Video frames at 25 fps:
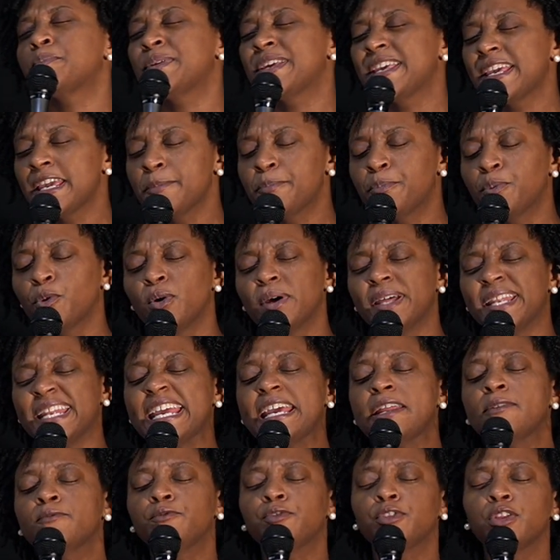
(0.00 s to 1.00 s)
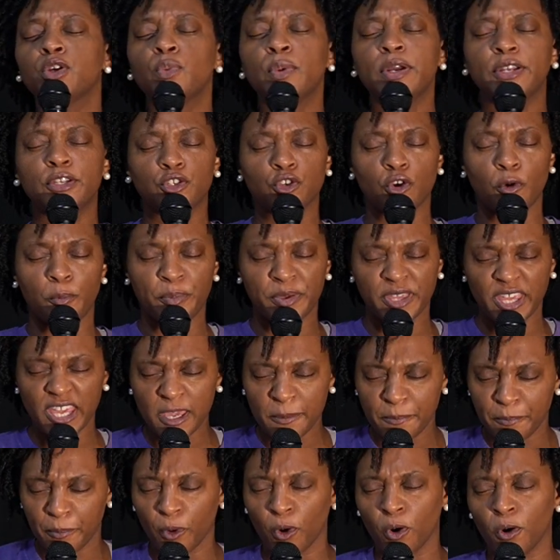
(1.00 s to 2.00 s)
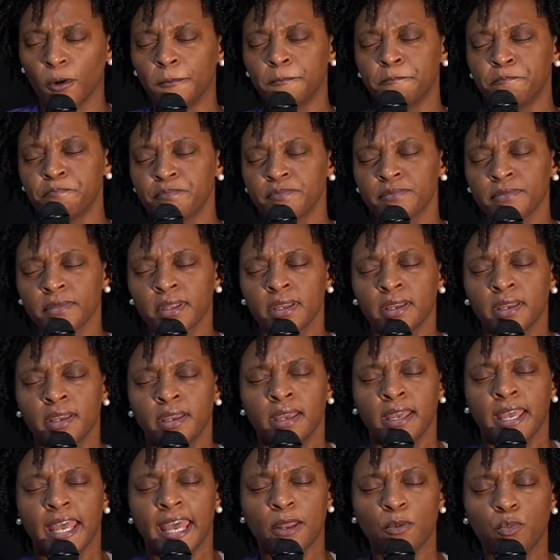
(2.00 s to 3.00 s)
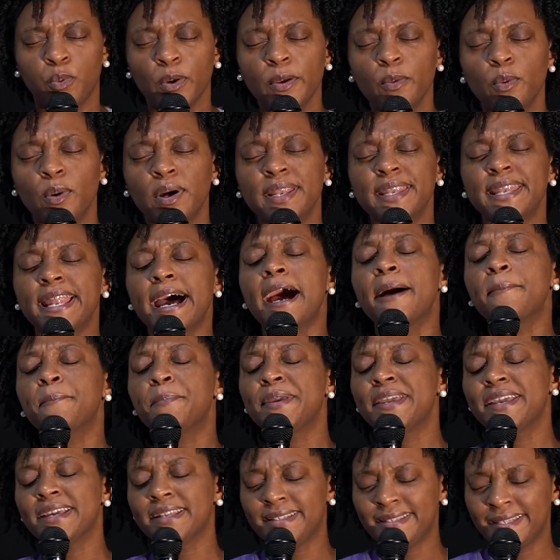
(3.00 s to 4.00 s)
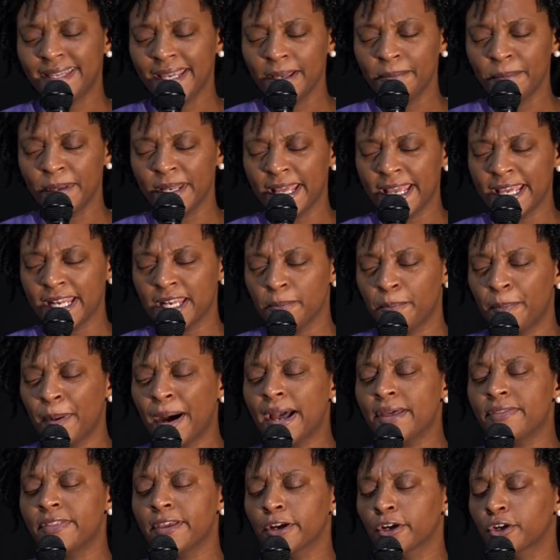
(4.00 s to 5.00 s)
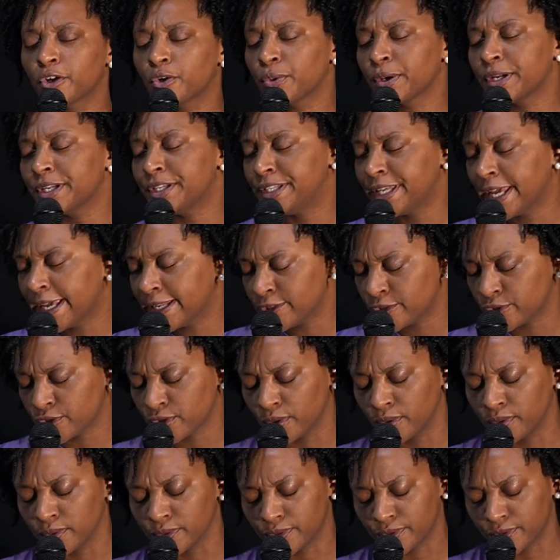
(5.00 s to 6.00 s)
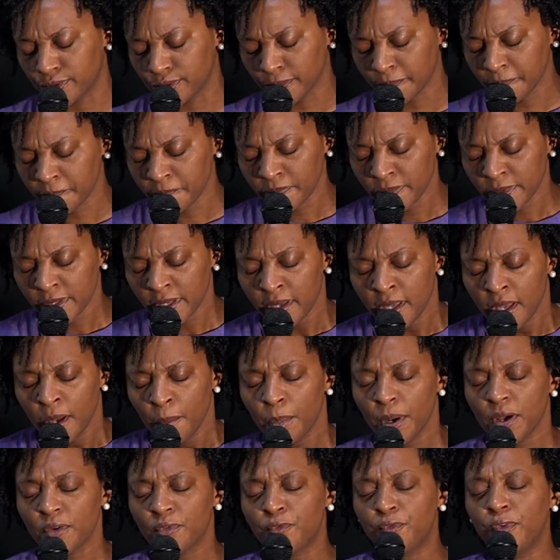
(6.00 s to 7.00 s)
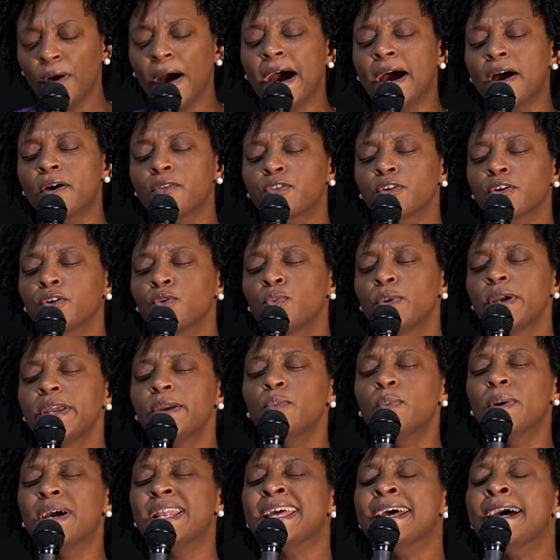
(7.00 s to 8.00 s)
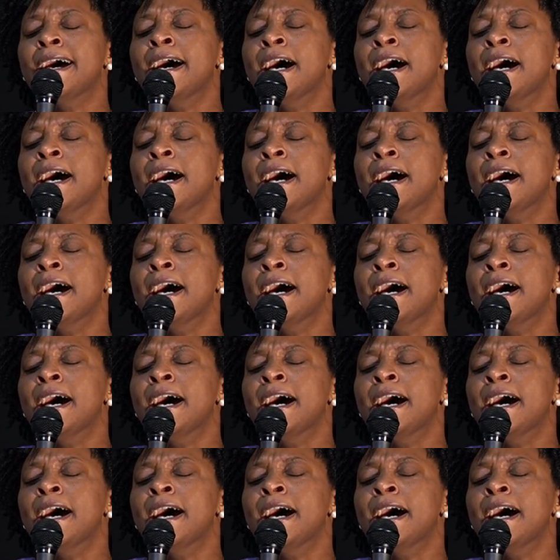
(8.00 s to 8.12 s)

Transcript: people and influential people, and we will not be intimidated by their credentials. But Father, we would,